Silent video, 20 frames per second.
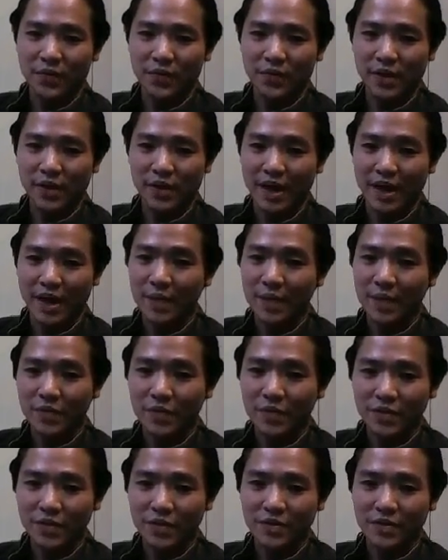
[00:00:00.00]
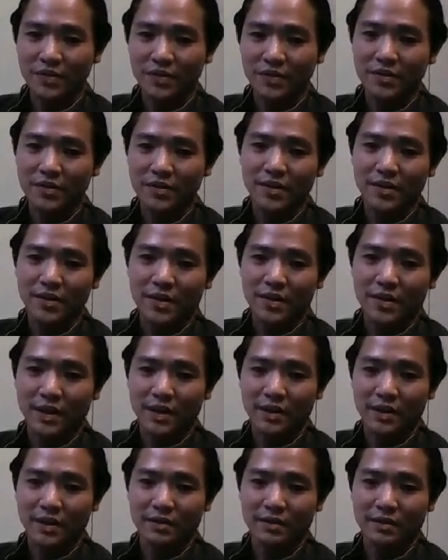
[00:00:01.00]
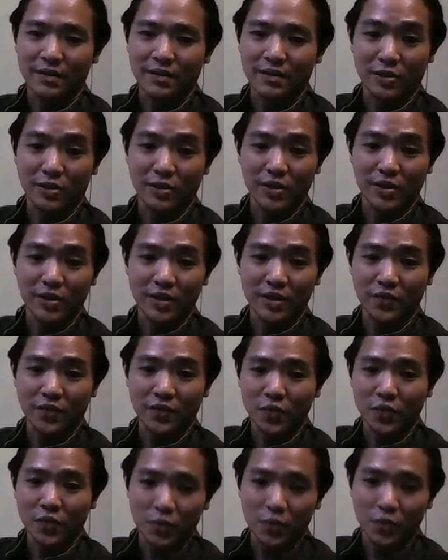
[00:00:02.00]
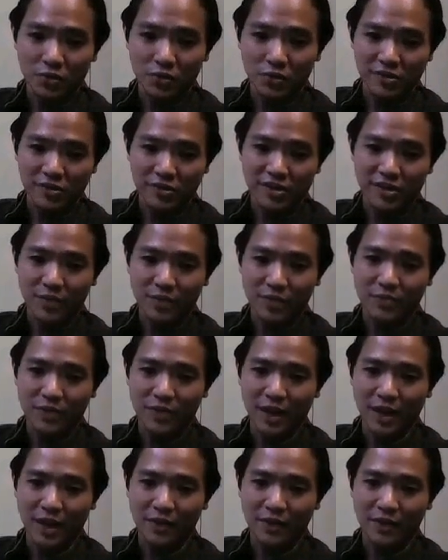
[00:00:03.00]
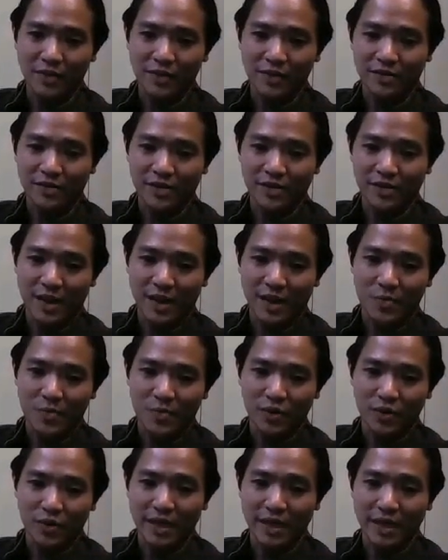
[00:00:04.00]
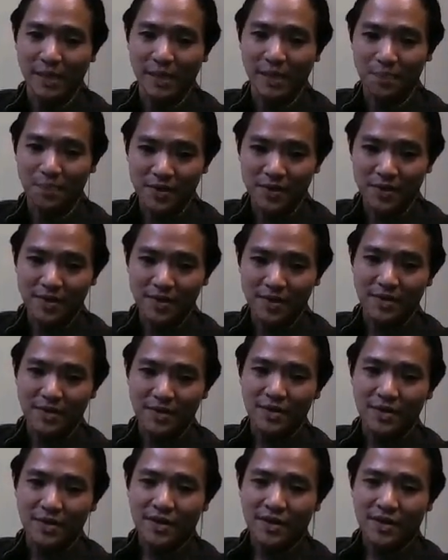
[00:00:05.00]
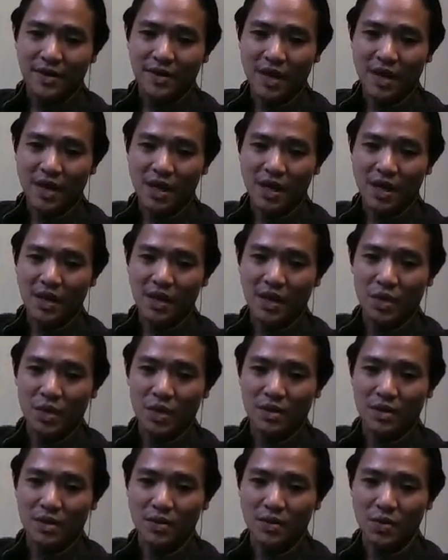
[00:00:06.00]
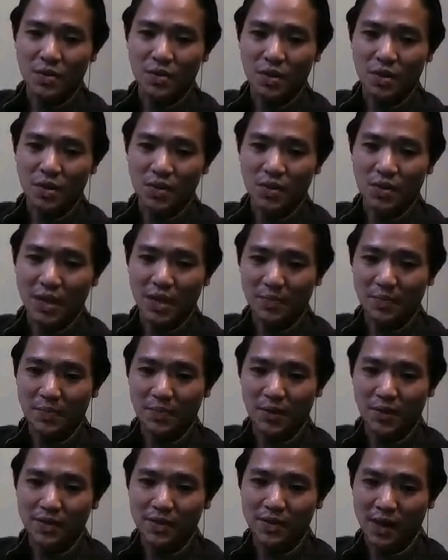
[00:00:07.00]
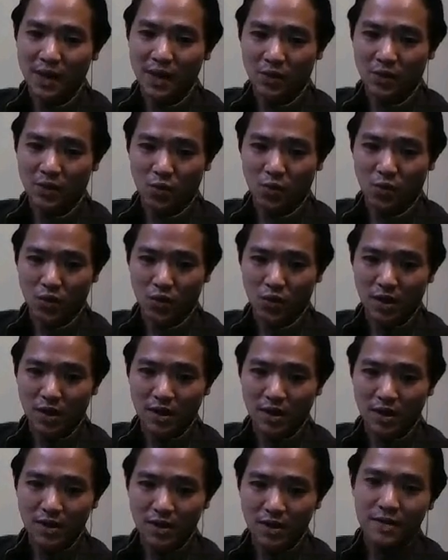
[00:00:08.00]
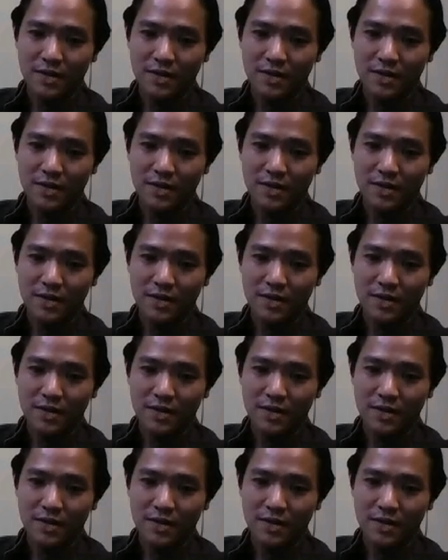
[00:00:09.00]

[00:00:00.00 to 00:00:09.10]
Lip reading: free apps. And the alternative for Photoshop, we have this app called GIMP. And we can go to gimp.org.